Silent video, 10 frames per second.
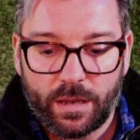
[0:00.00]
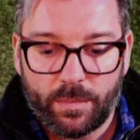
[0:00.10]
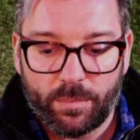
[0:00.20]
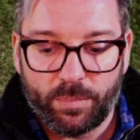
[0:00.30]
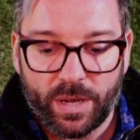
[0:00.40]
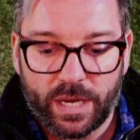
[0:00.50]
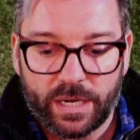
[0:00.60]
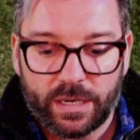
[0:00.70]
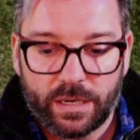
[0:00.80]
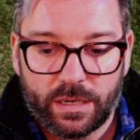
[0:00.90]
But,
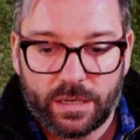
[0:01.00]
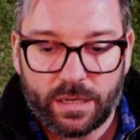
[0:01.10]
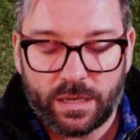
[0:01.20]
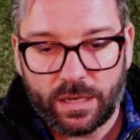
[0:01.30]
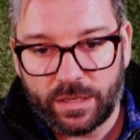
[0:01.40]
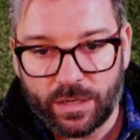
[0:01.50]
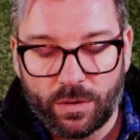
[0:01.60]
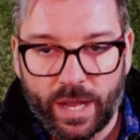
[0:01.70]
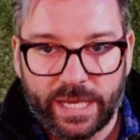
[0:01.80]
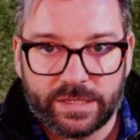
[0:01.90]

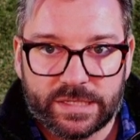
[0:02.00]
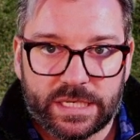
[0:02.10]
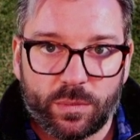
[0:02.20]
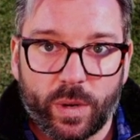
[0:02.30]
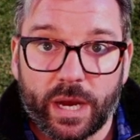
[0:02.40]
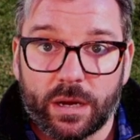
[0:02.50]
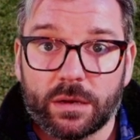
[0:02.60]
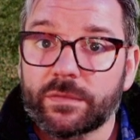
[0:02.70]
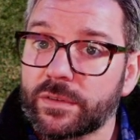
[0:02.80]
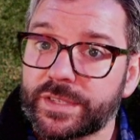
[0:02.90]
I can see where
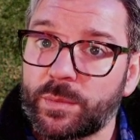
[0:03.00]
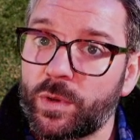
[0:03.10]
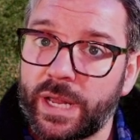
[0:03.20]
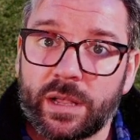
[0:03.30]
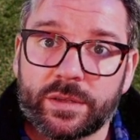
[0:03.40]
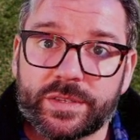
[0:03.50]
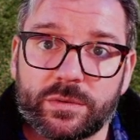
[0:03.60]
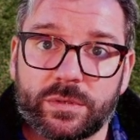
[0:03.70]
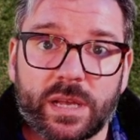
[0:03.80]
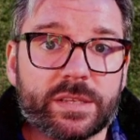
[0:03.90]
for someone else who
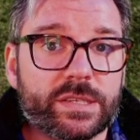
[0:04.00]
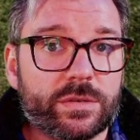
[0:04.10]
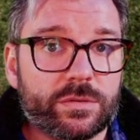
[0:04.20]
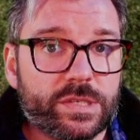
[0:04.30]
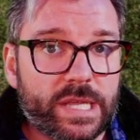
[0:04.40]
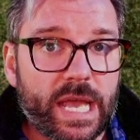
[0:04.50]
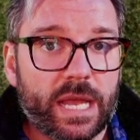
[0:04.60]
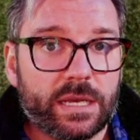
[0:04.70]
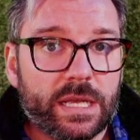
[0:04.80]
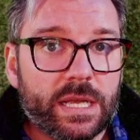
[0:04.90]
does use
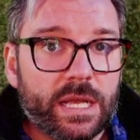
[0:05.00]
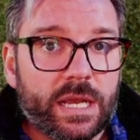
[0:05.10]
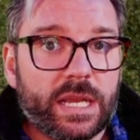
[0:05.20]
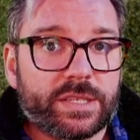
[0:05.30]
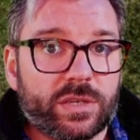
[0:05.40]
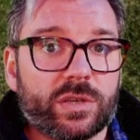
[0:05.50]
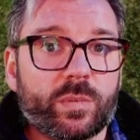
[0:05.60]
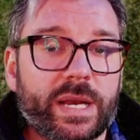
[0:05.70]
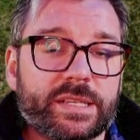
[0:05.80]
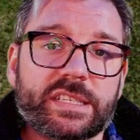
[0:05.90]
that, it's a good
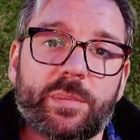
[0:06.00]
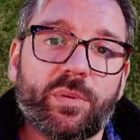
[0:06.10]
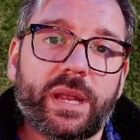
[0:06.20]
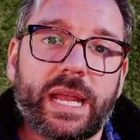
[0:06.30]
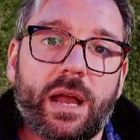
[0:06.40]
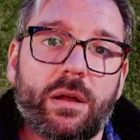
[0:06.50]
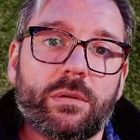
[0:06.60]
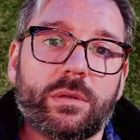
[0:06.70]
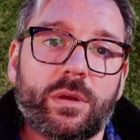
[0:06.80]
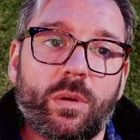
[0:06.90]
way to separate out,
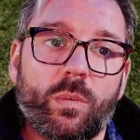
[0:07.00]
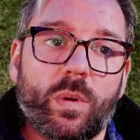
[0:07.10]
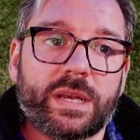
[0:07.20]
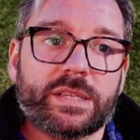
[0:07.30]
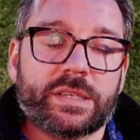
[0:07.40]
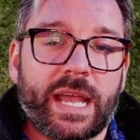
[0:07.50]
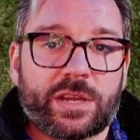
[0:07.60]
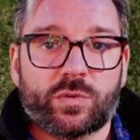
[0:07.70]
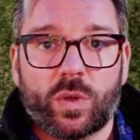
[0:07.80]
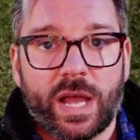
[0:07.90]
what is an
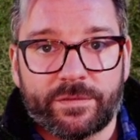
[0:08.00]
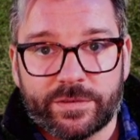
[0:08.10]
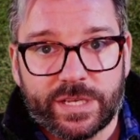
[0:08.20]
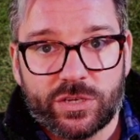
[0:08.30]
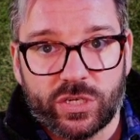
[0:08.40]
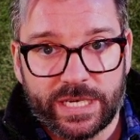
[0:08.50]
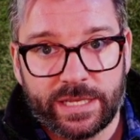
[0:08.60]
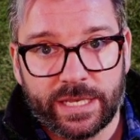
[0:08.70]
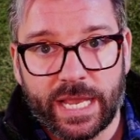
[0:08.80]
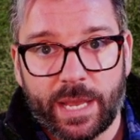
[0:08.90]
actual conversation in
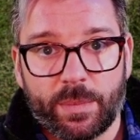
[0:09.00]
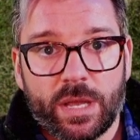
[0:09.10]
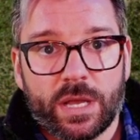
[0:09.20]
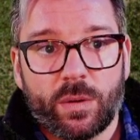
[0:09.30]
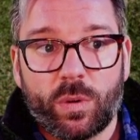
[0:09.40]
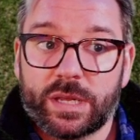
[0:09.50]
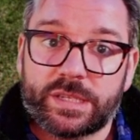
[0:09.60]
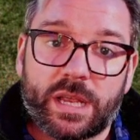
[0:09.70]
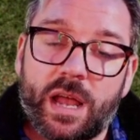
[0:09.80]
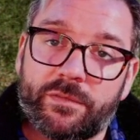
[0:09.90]
the game, what is
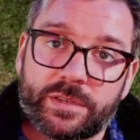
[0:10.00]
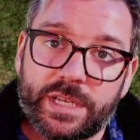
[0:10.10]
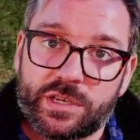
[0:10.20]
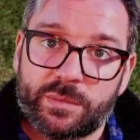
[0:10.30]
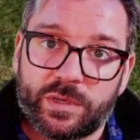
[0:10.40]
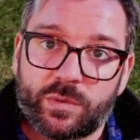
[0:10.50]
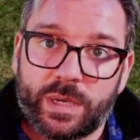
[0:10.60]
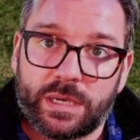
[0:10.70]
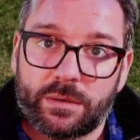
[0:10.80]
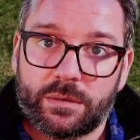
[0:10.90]
a conversation
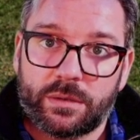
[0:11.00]
between